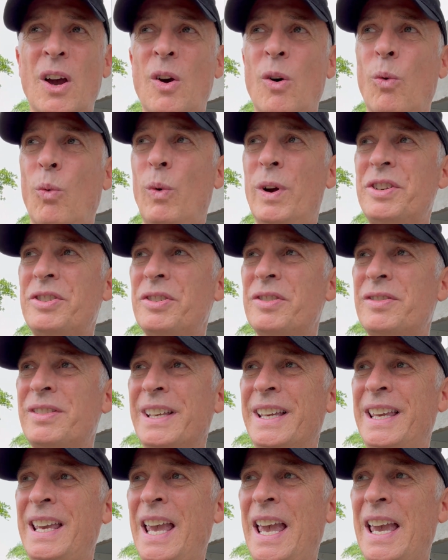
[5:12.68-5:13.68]
which is
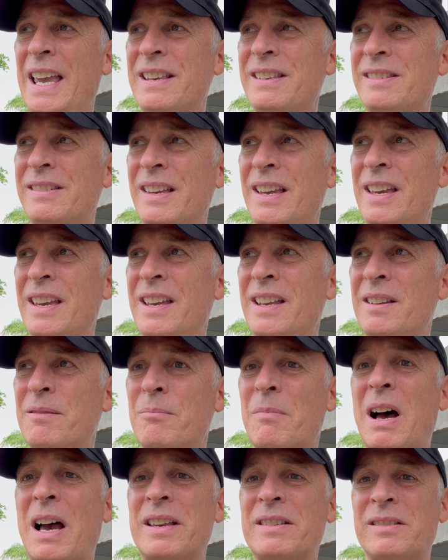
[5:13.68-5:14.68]
the case
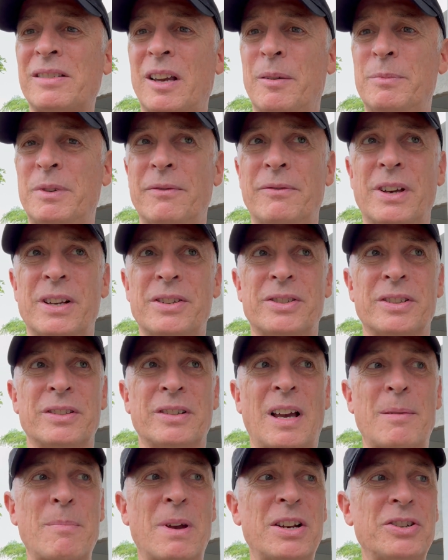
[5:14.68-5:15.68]
in my subdivision.
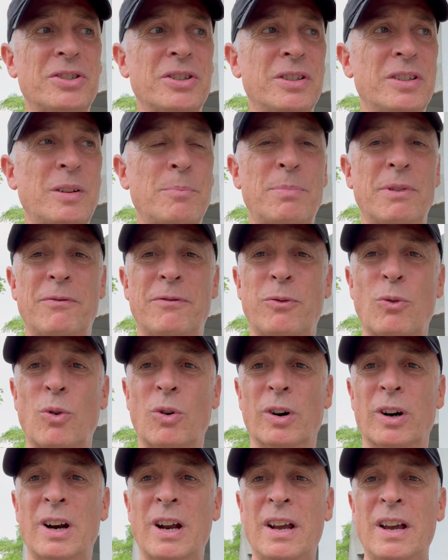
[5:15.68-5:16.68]
I mentioned it
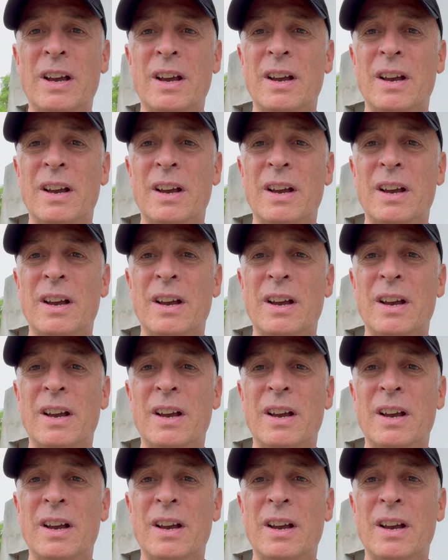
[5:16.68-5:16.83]
before.